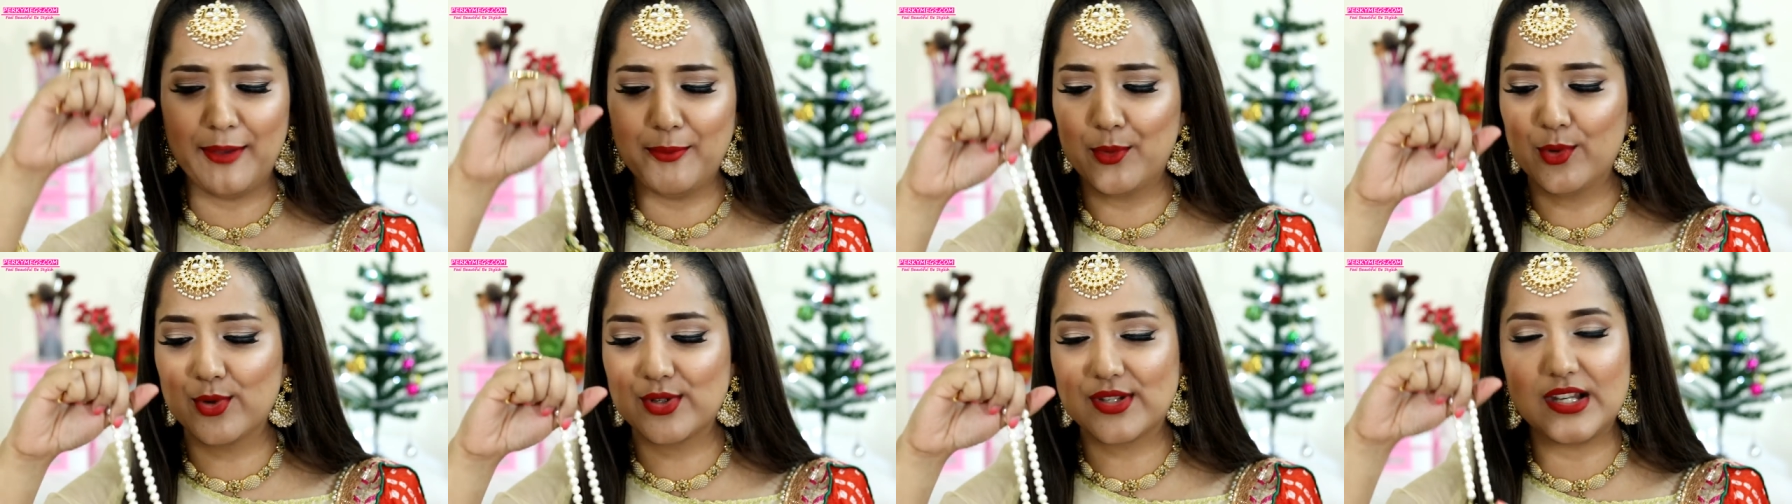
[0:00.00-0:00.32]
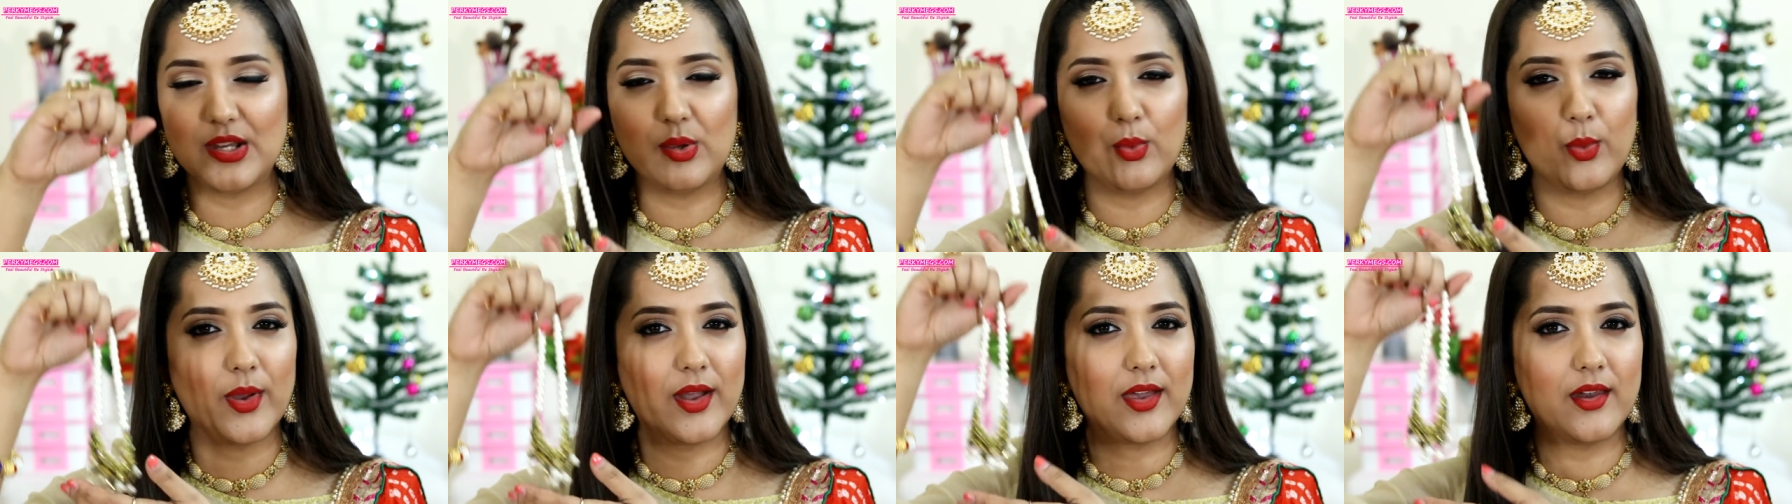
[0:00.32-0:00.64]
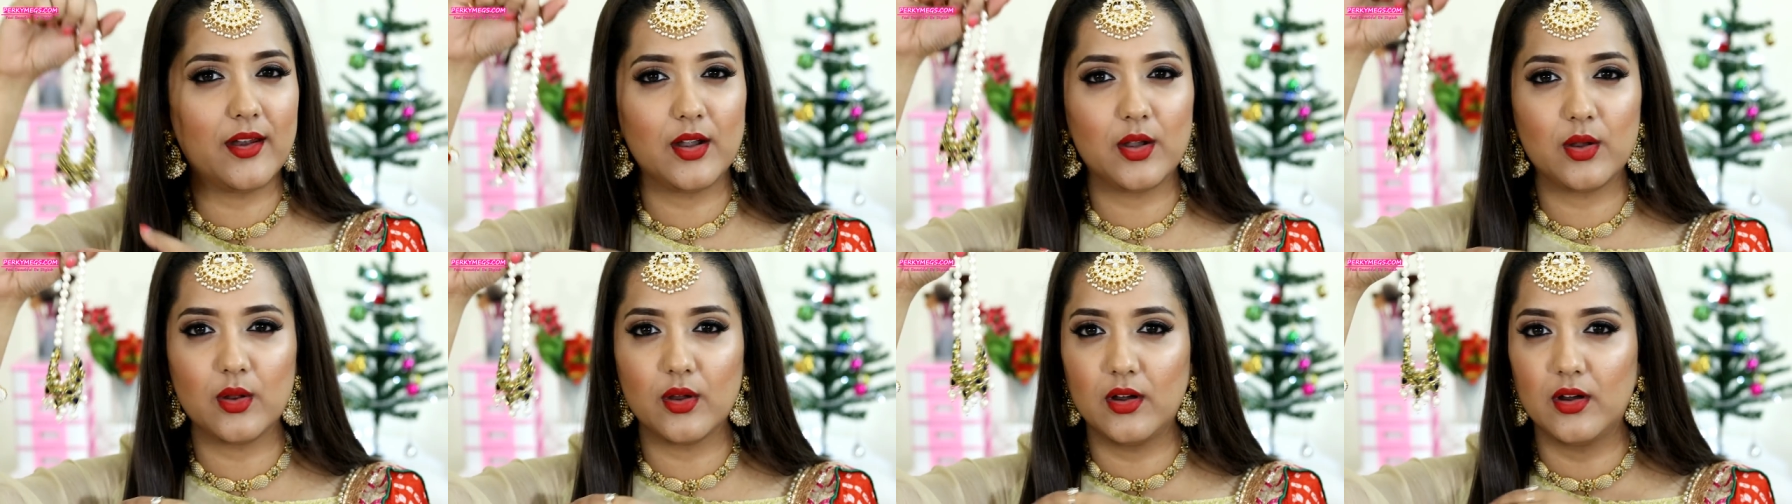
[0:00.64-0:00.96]
mostly
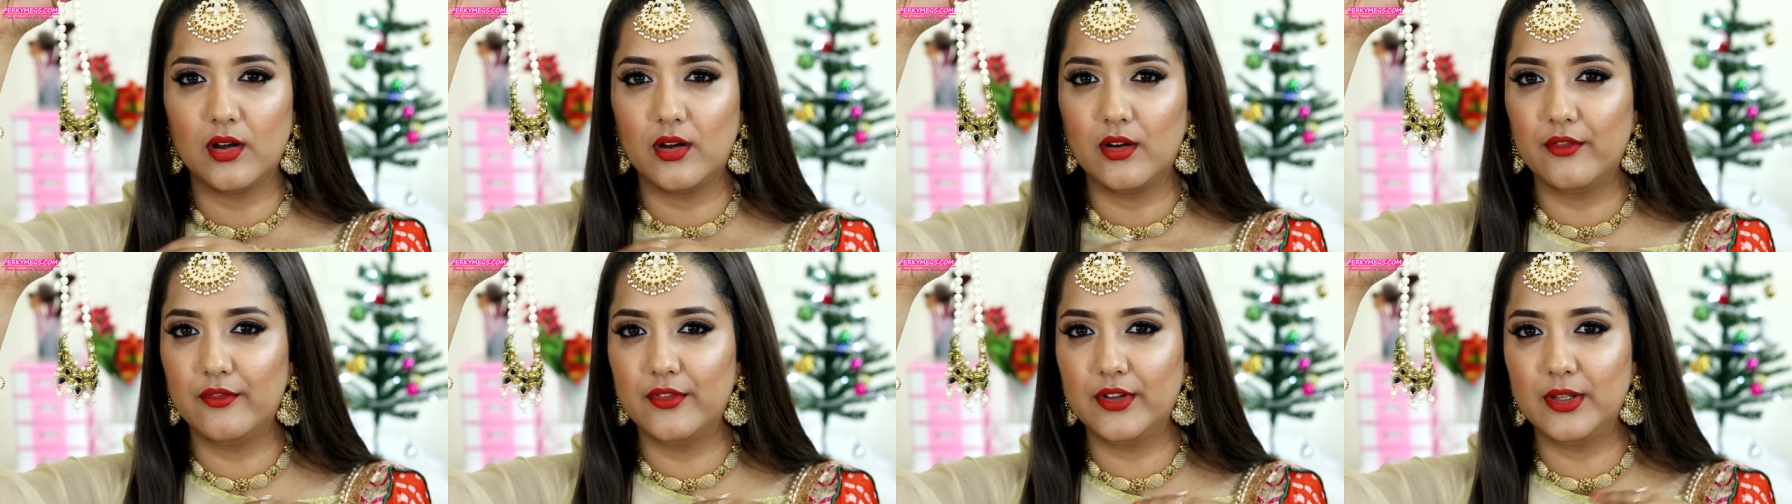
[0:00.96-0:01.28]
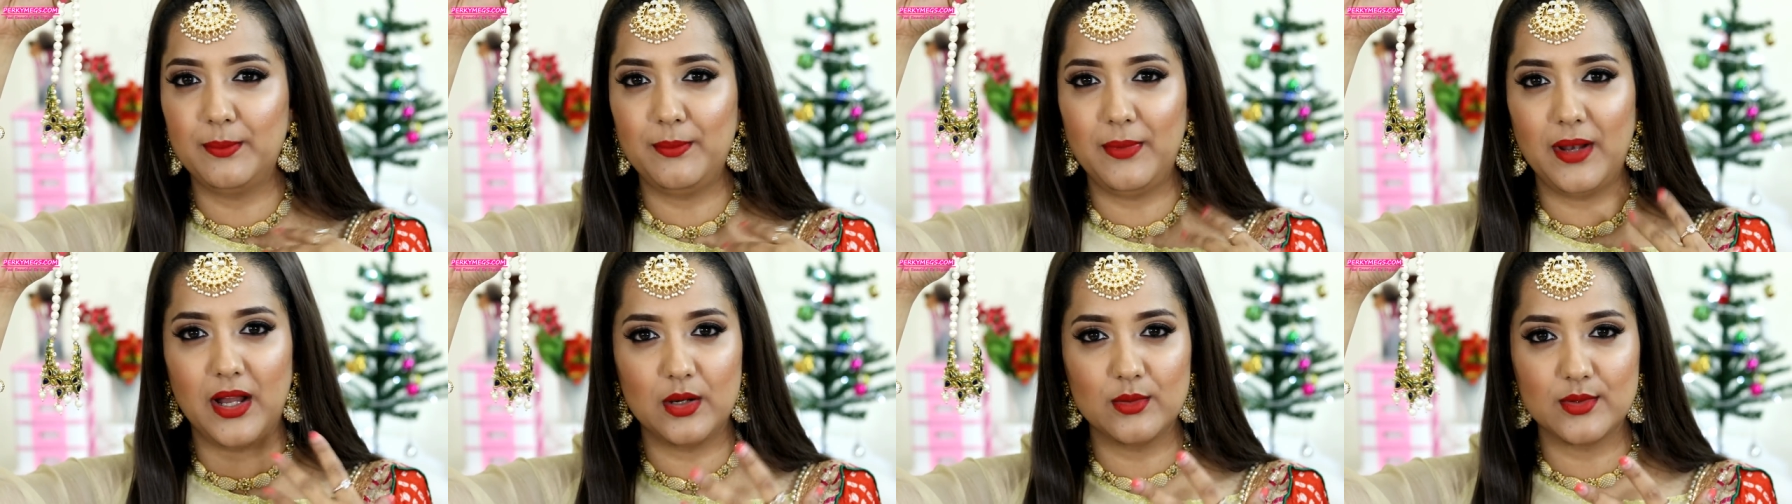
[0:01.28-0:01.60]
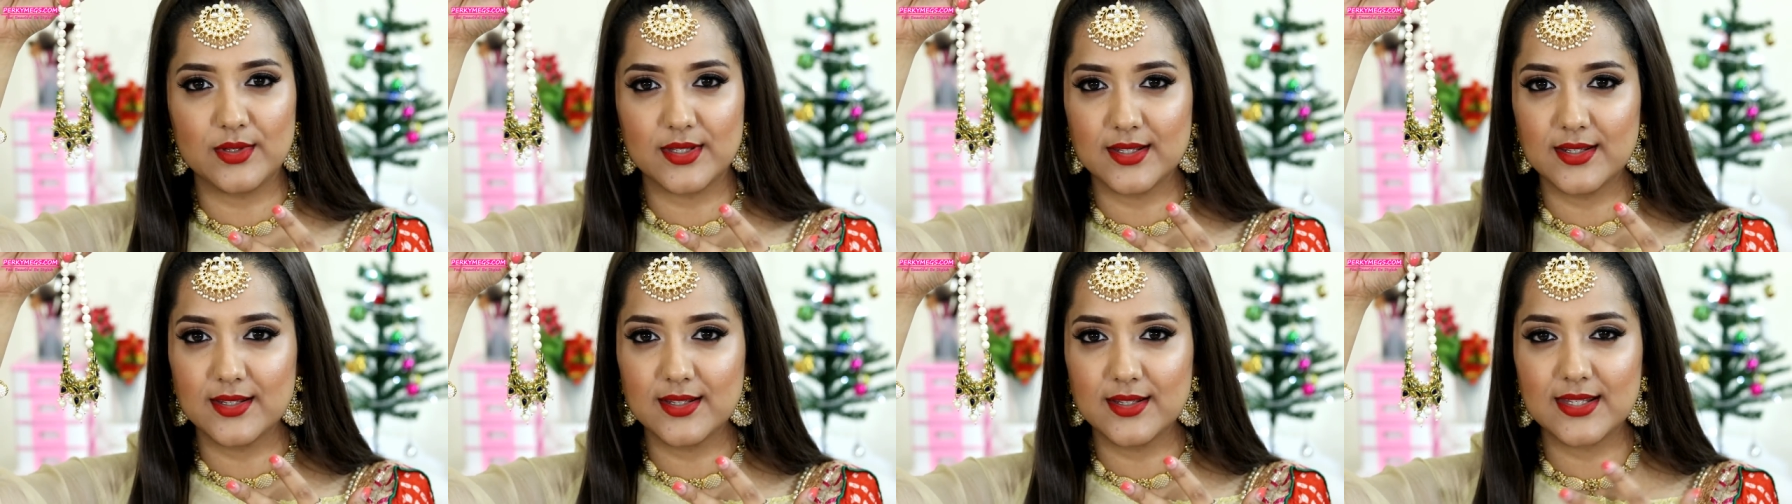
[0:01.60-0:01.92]
wear it uh, with
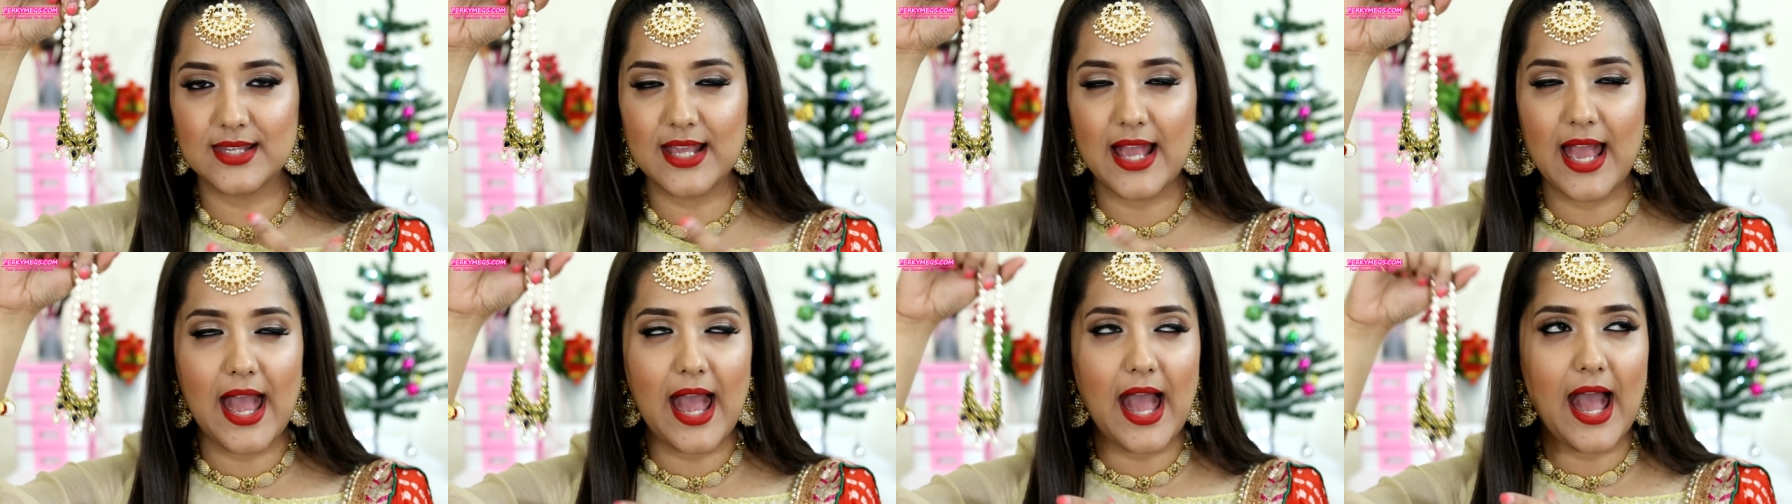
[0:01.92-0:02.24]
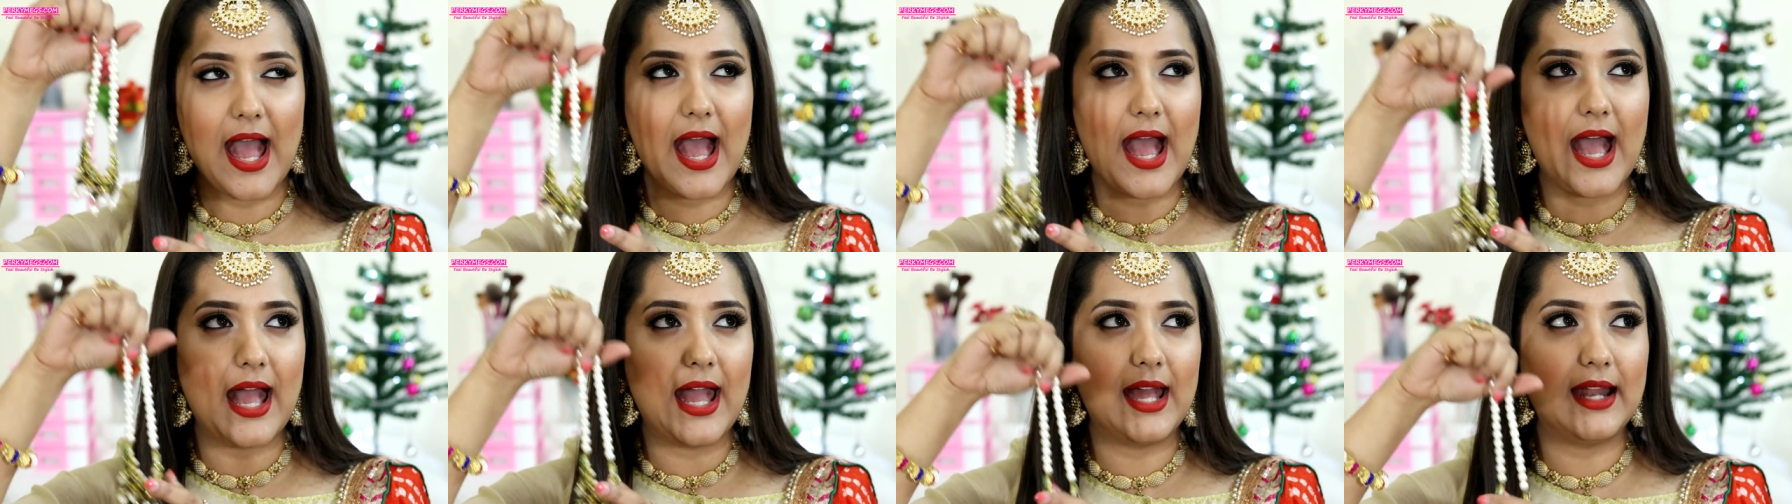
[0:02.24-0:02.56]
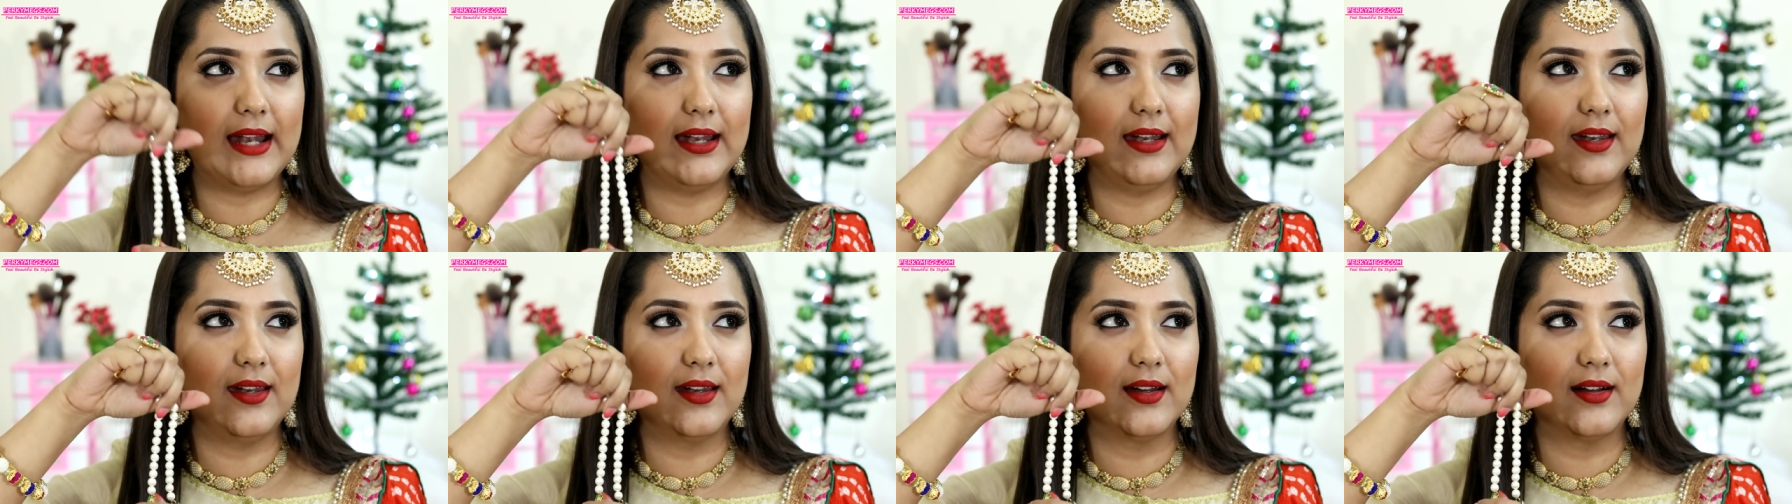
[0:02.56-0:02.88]
blouses
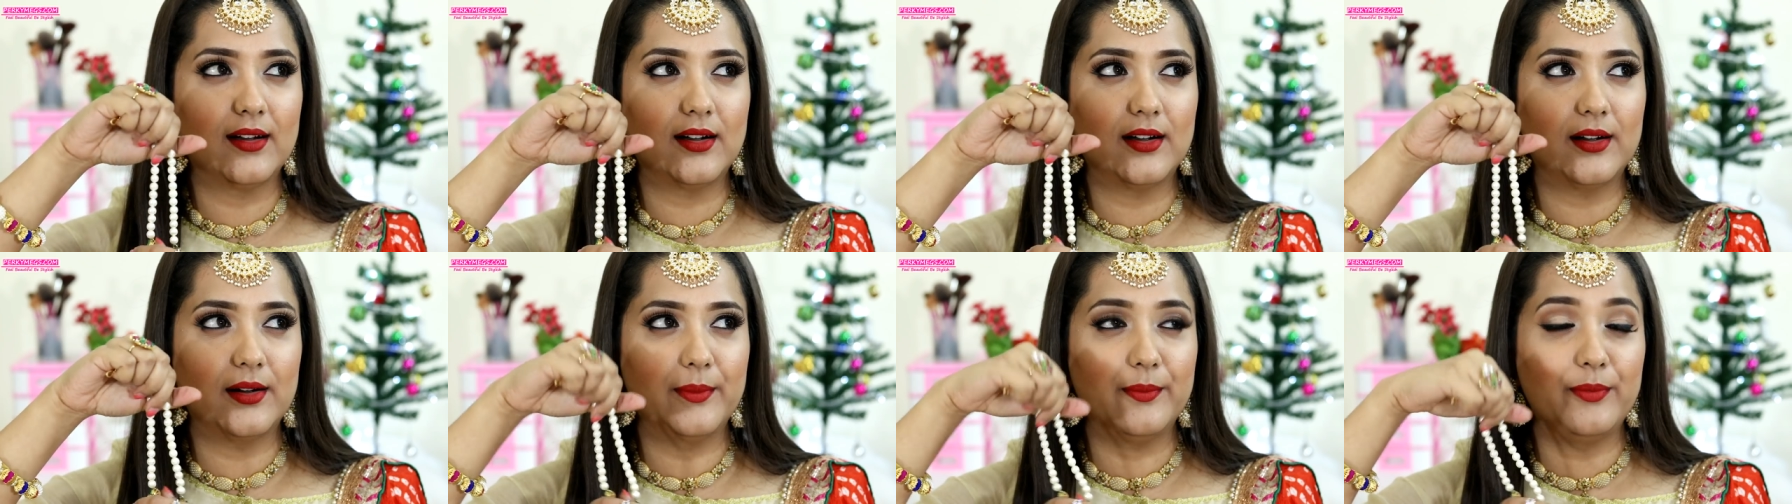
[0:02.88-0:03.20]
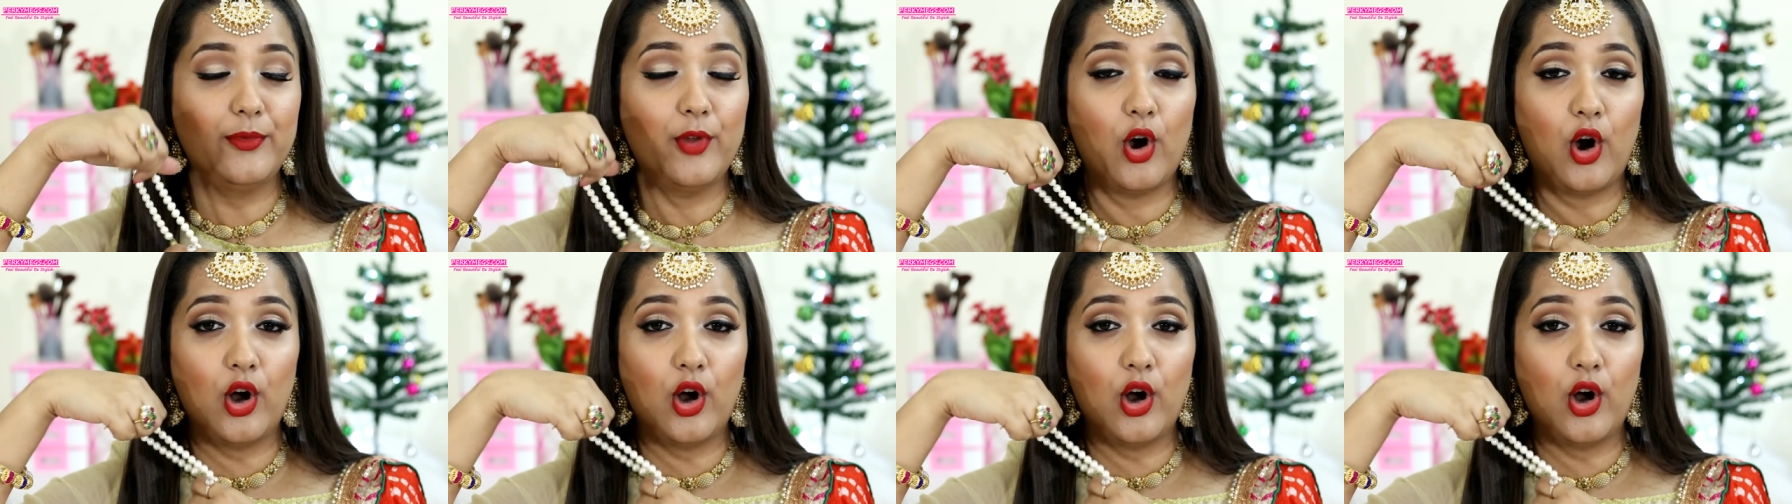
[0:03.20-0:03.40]
and uh,